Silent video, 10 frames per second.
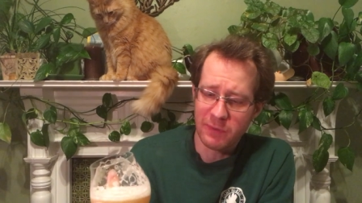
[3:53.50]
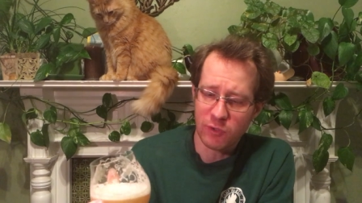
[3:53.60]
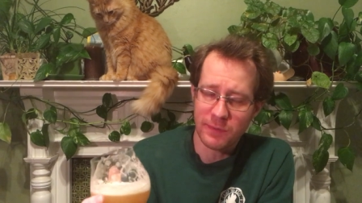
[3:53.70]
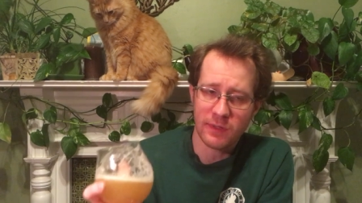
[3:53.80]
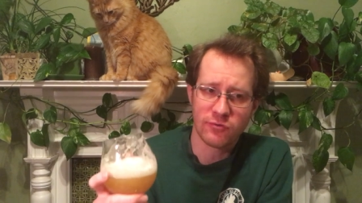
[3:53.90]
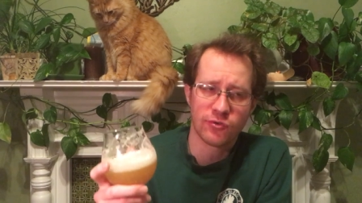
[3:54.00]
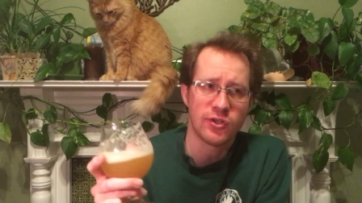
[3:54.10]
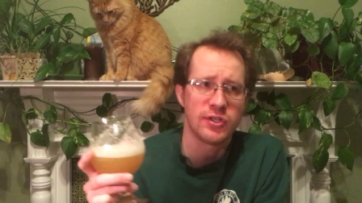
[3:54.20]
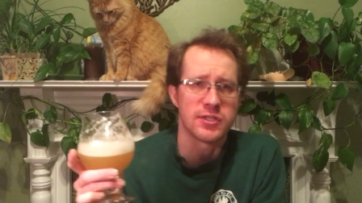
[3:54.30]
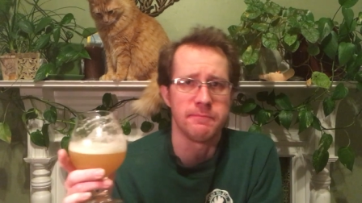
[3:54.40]
It'll be
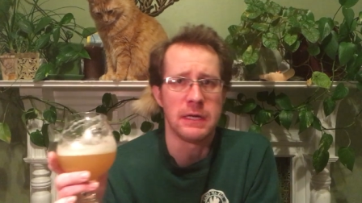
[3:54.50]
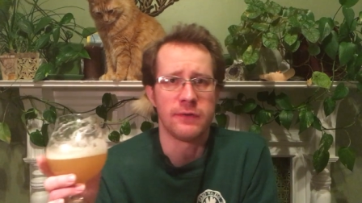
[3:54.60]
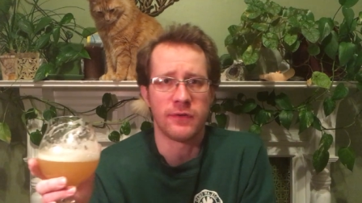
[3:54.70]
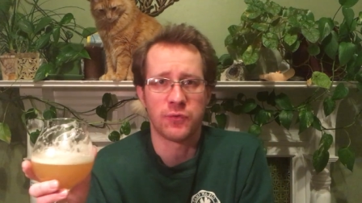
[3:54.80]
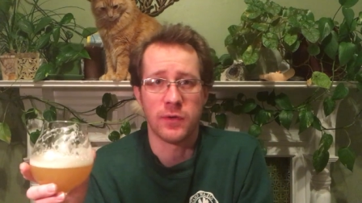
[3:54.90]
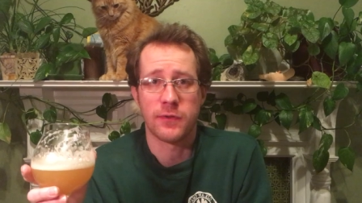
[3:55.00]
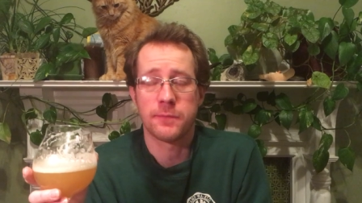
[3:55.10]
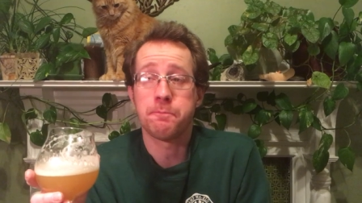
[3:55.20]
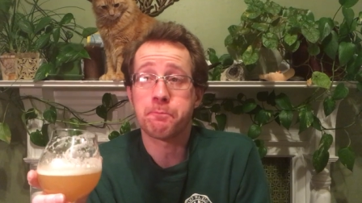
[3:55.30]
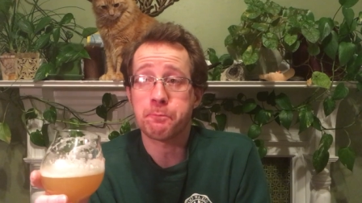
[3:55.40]
interesting to compare this
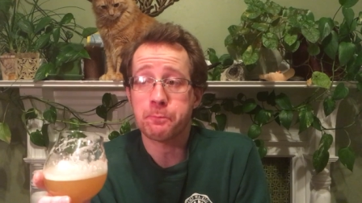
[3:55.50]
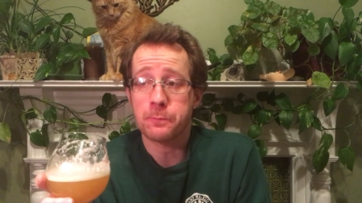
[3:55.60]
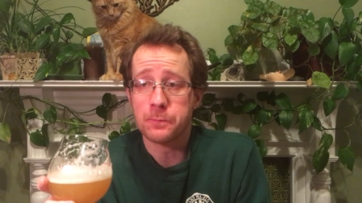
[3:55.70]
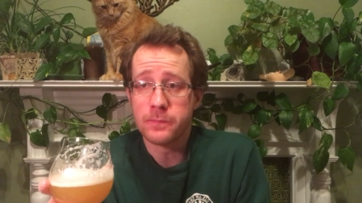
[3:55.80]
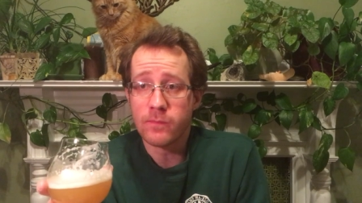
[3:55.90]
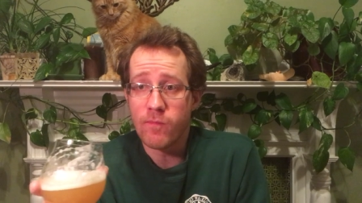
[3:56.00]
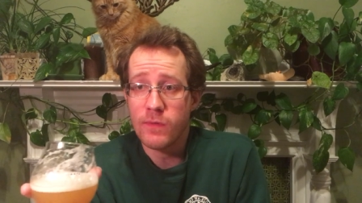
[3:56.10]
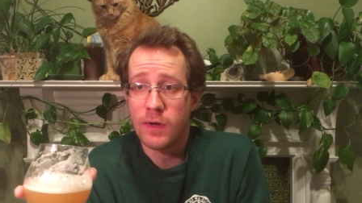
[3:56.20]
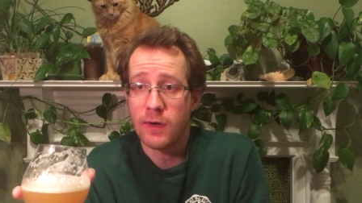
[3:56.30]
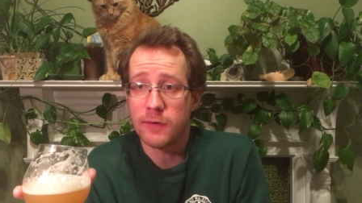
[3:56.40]
with
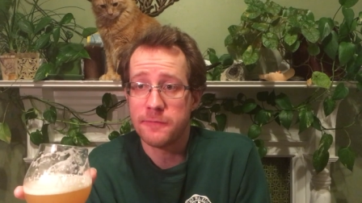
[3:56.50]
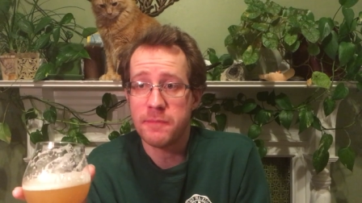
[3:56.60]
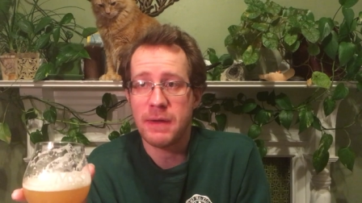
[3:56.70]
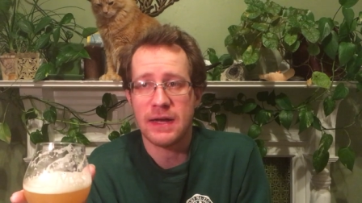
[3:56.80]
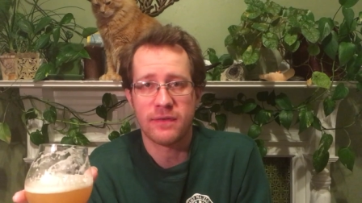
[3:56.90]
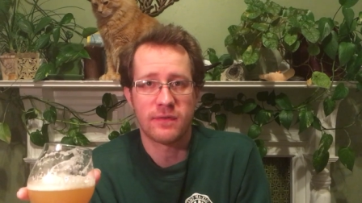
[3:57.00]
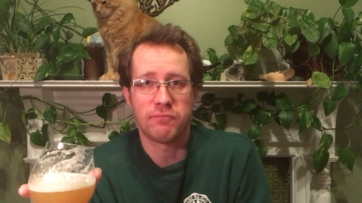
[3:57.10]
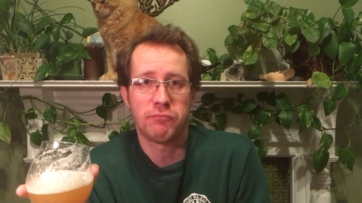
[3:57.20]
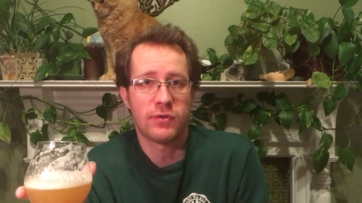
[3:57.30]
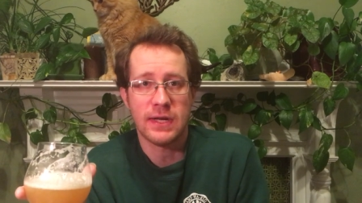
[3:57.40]
uh,
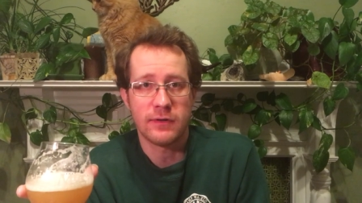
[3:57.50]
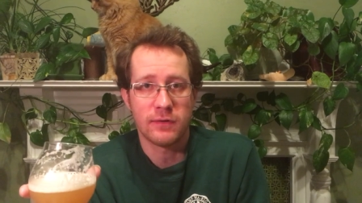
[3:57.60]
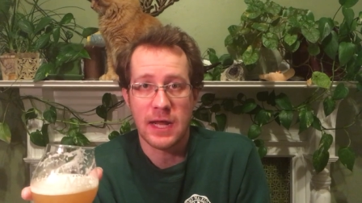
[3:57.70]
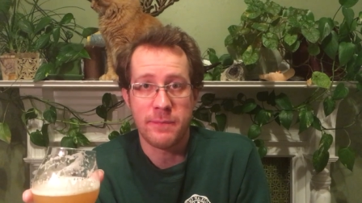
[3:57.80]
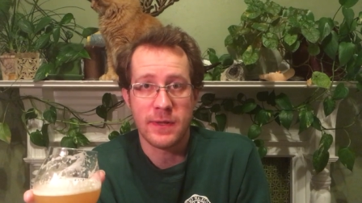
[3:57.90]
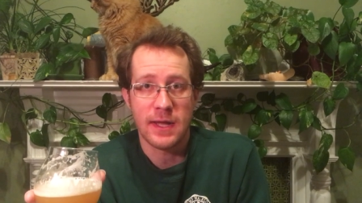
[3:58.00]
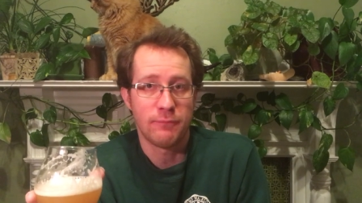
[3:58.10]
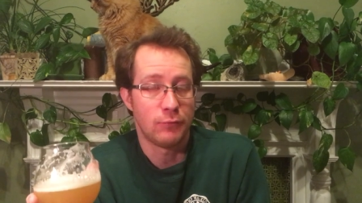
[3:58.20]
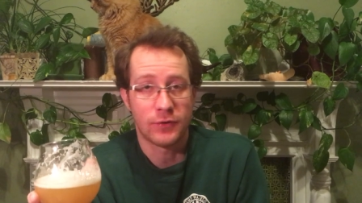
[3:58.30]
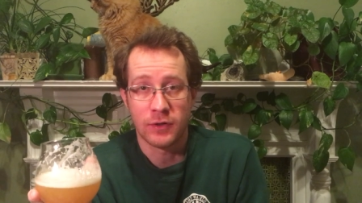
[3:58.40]
Finback's standard
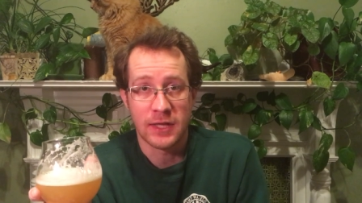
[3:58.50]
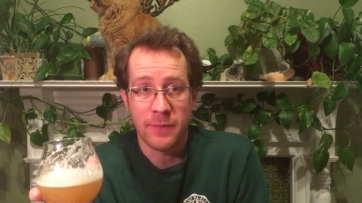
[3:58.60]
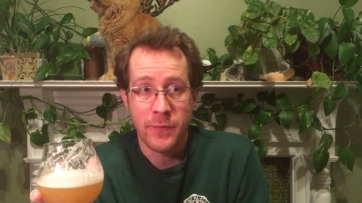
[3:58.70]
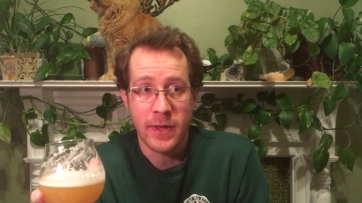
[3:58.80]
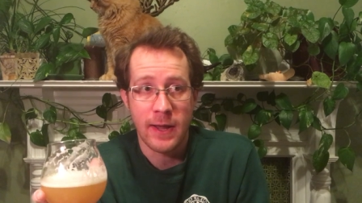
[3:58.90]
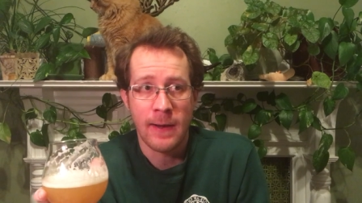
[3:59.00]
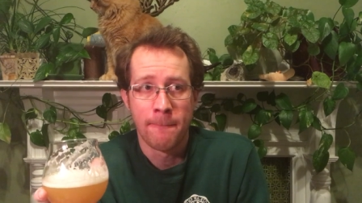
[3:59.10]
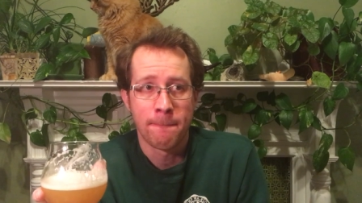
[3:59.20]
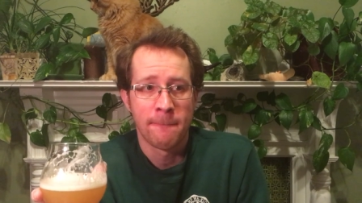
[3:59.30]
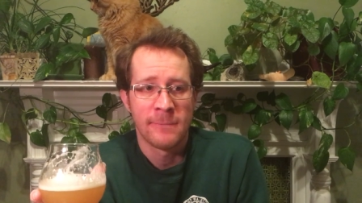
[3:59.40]
IPA was called IPA
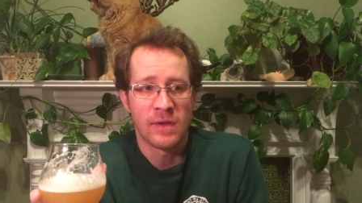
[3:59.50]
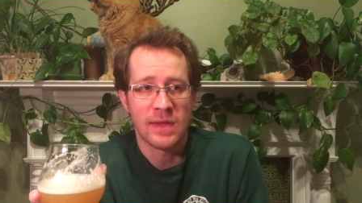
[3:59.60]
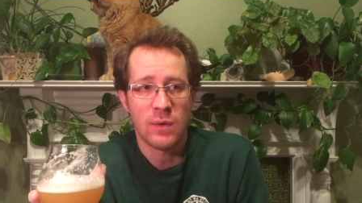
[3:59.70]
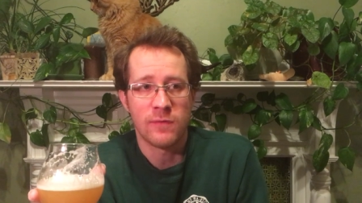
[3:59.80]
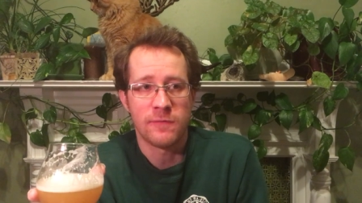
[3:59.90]
because that